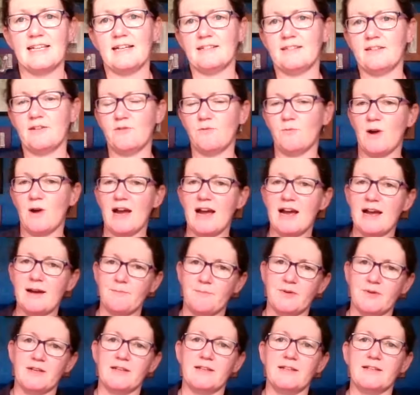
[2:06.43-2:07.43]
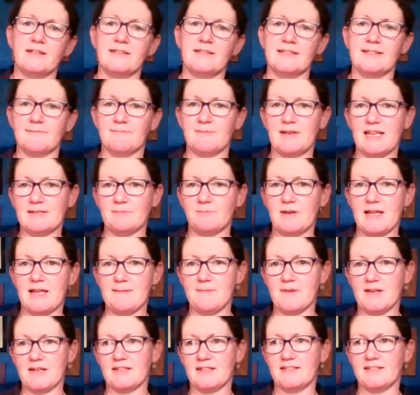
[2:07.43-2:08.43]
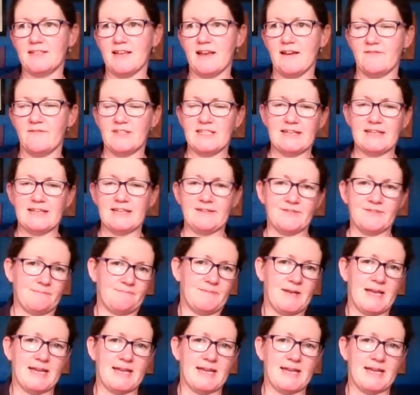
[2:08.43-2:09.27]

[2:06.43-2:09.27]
I don't know what happened. Let's blame the Conservatives.